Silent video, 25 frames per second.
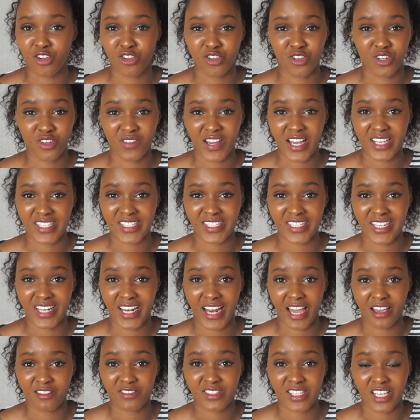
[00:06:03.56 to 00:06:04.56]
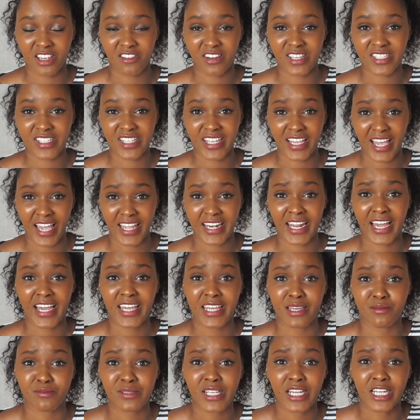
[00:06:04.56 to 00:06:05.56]
your university life seriously, and
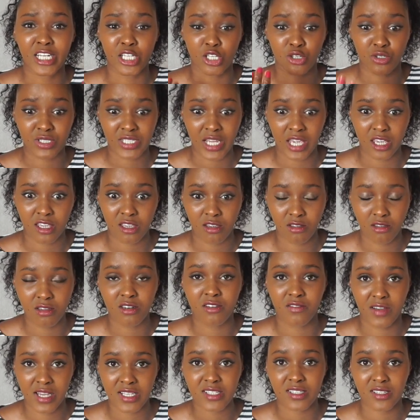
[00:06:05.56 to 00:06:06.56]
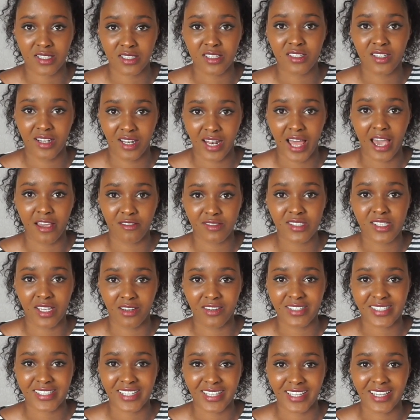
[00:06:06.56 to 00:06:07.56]
I am telling you, take your university life
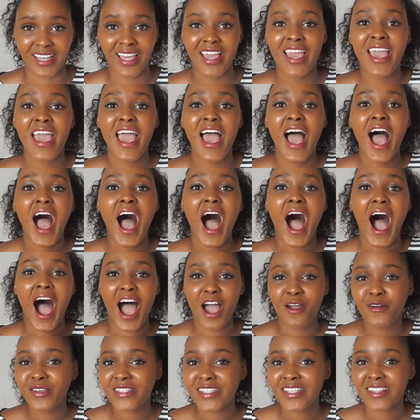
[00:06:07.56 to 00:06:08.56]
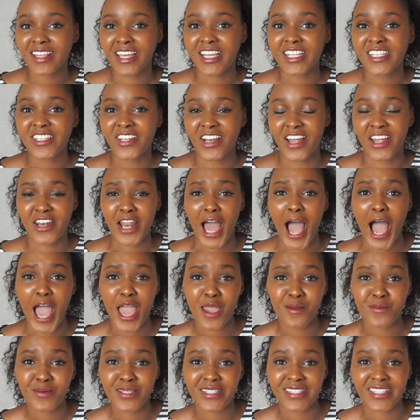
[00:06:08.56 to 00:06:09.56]
seriously. I wasn't there to learn,
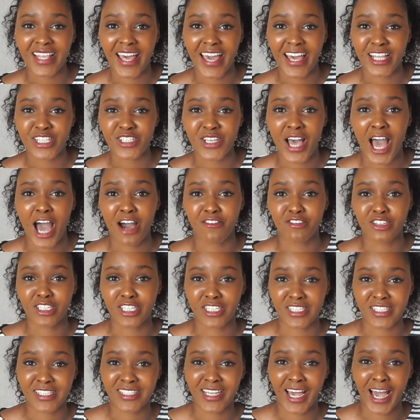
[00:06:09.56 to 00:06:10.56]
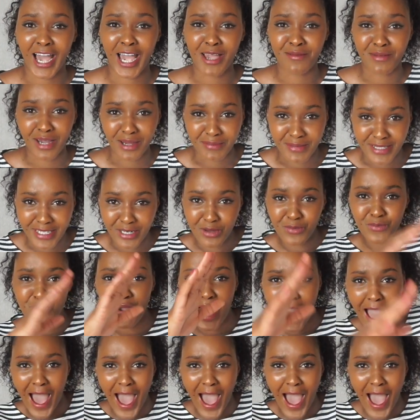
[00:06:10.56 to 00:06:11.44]
I was there to have a good time. I mean,